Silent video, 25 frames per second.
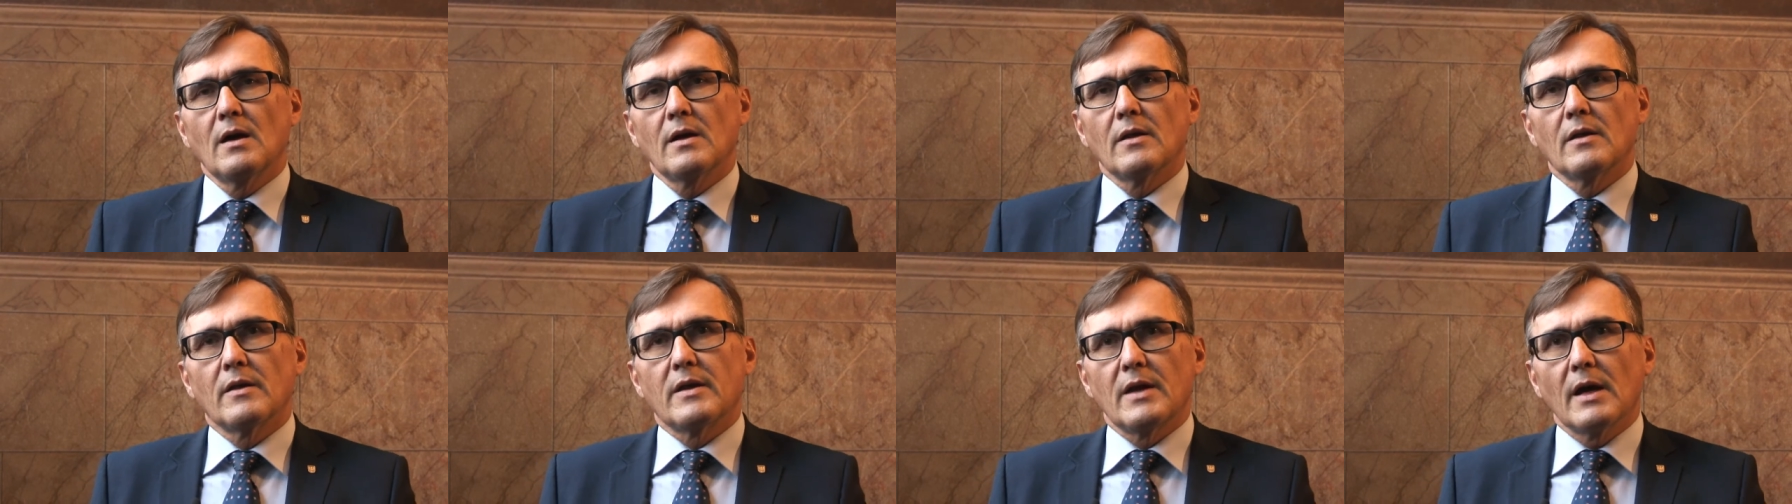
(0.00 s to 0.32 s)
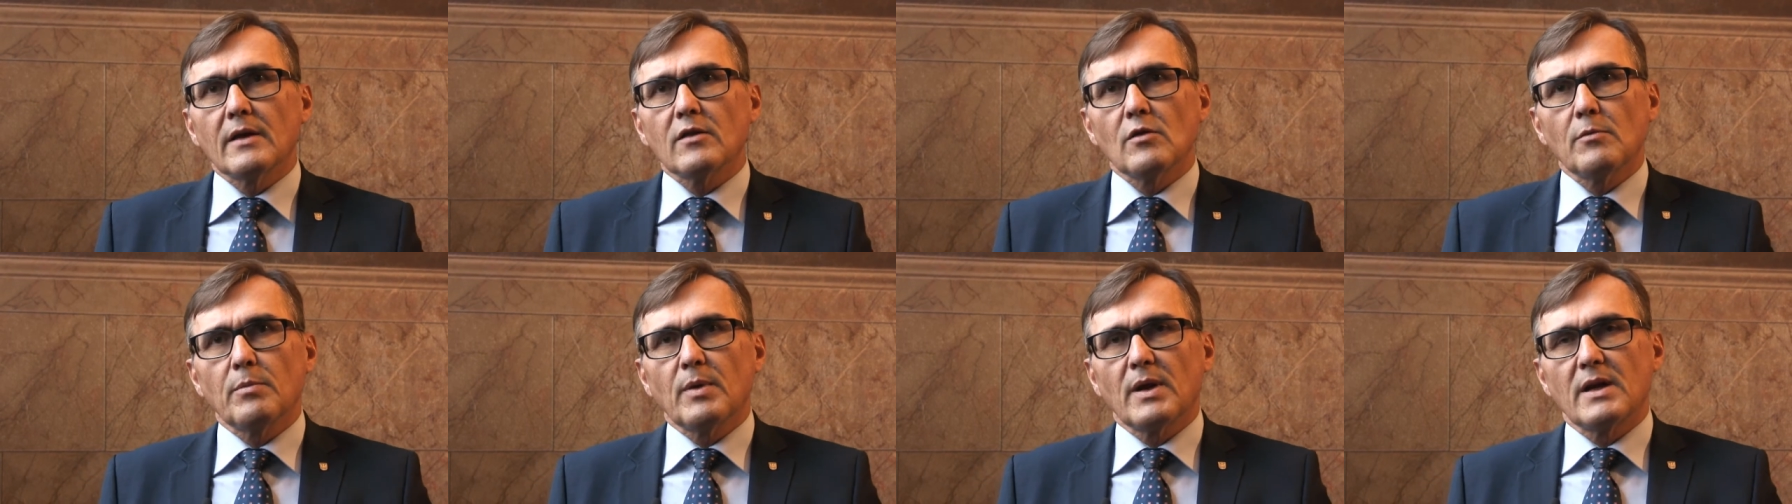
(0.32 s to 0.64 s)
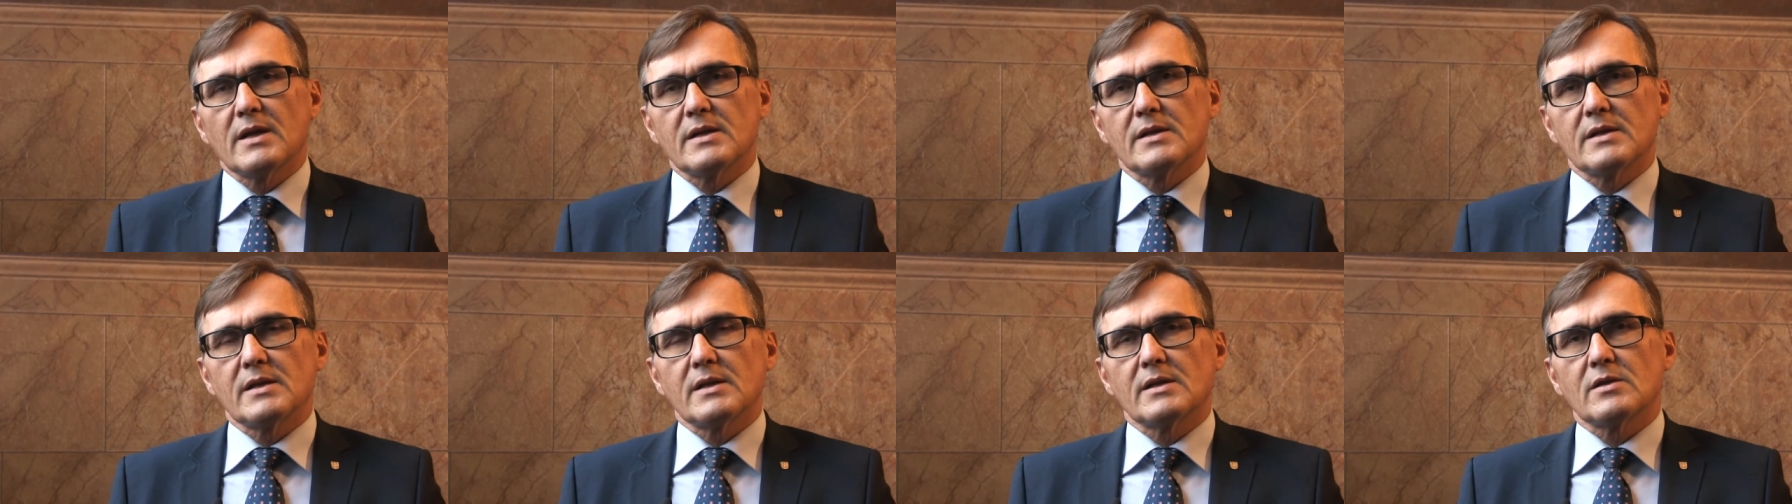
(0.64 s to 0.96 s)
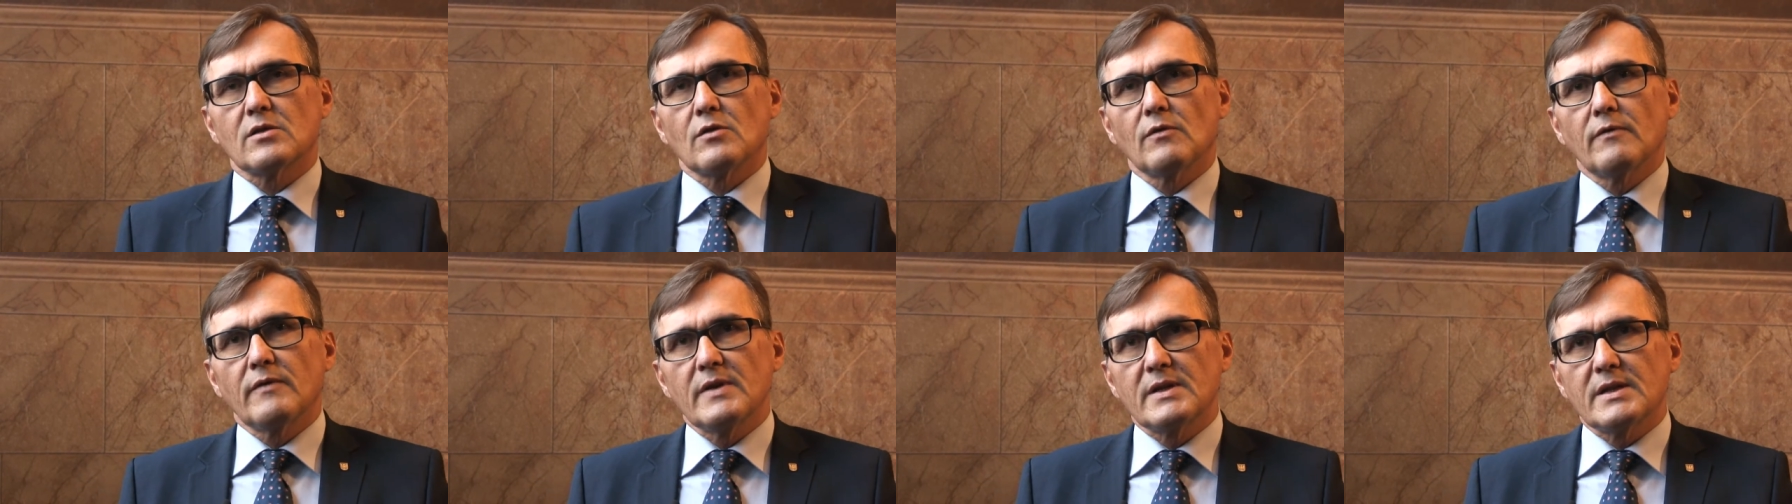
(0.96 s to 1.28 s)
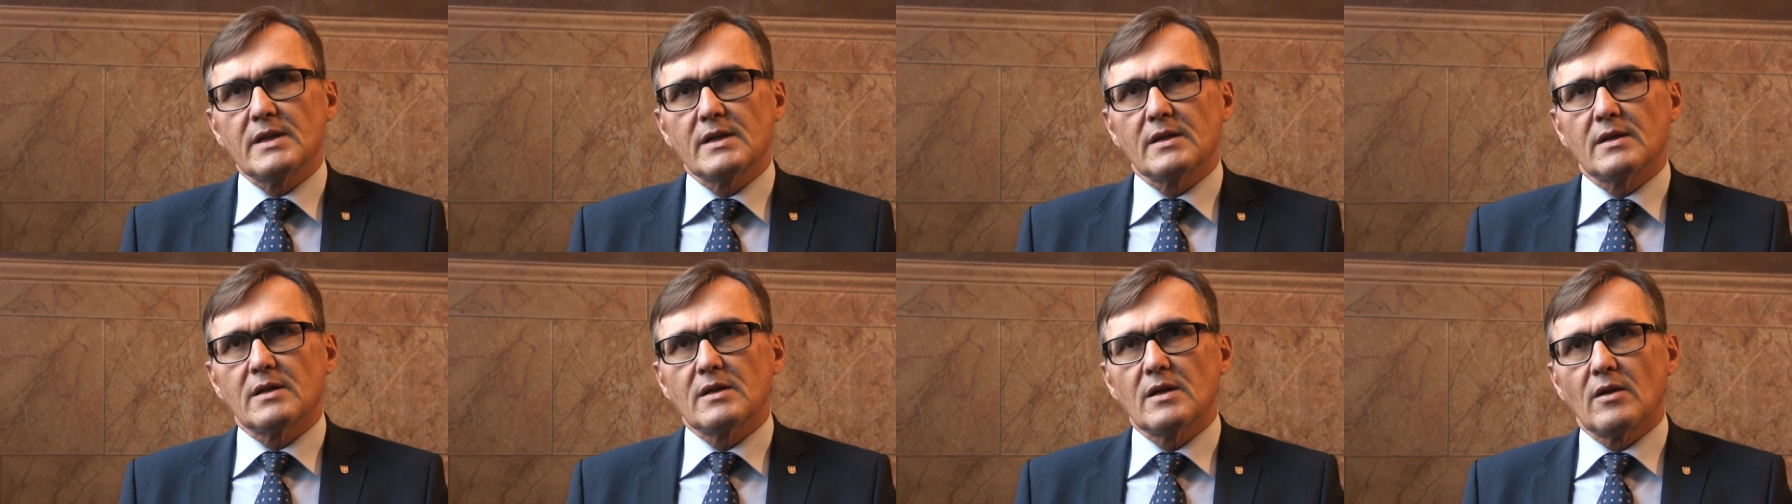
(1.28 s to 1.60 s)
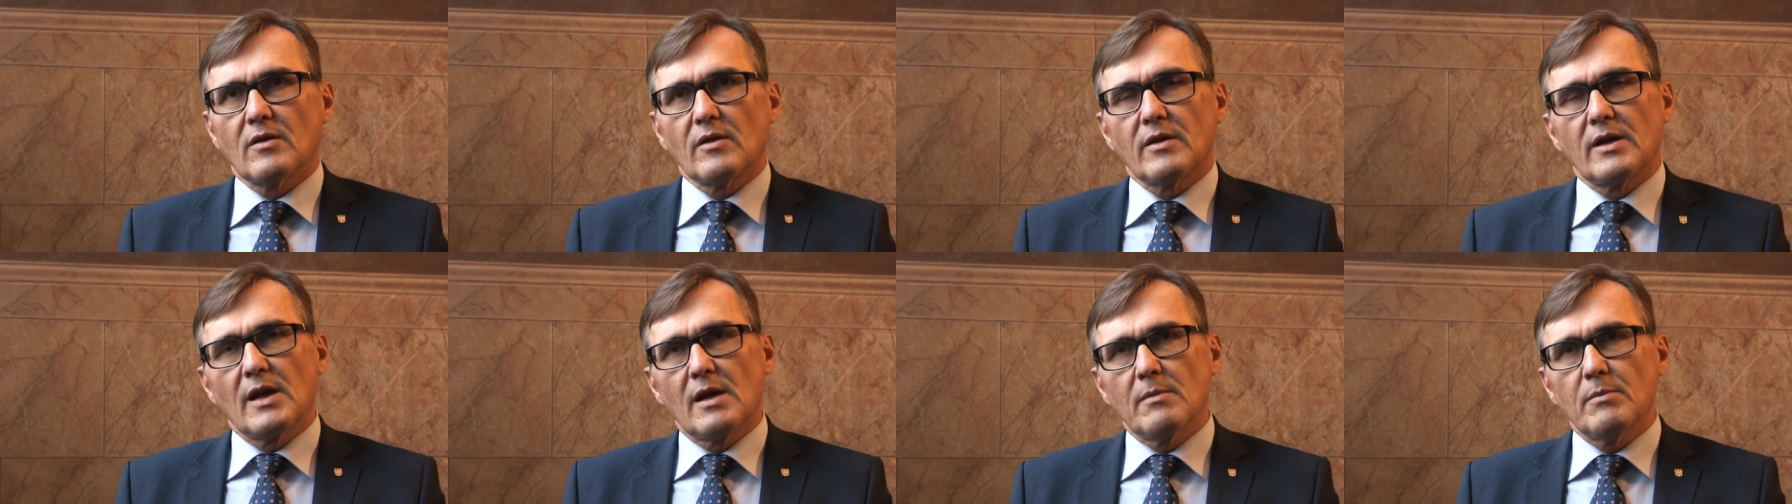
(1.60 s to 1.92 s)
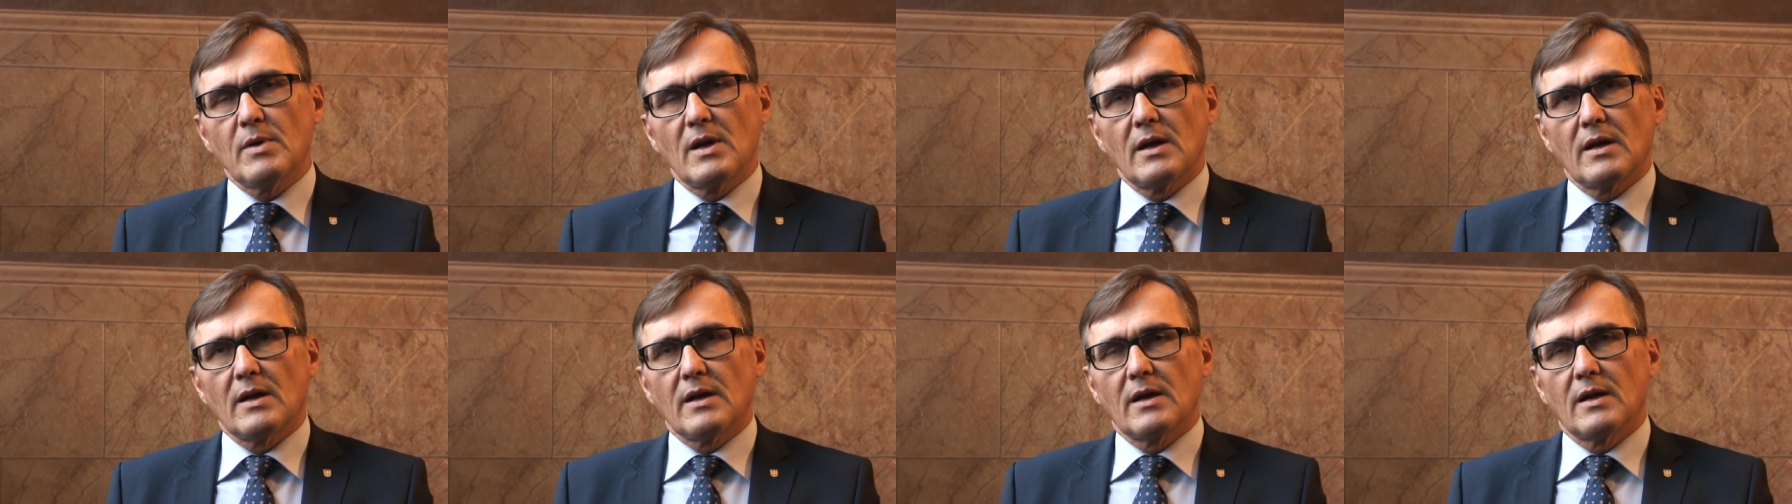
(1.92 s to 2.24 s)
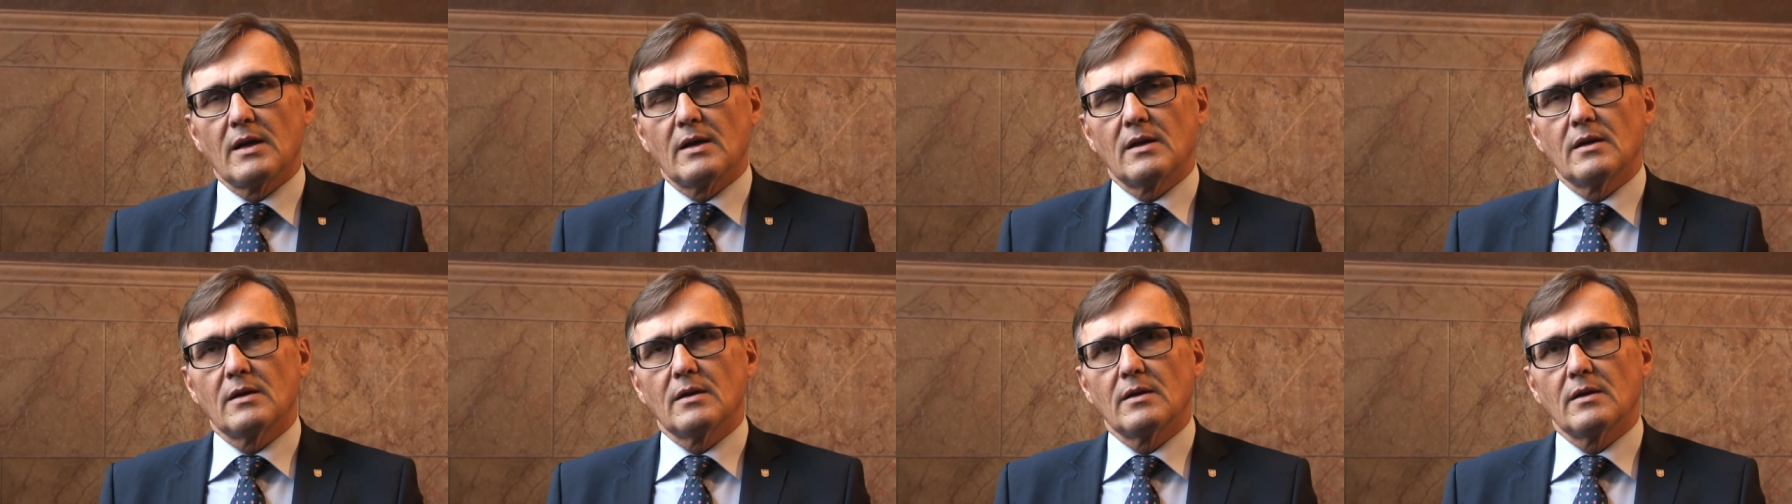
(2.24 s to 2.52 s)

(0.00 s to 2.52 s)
The other places to visit here in Hämeenlinna,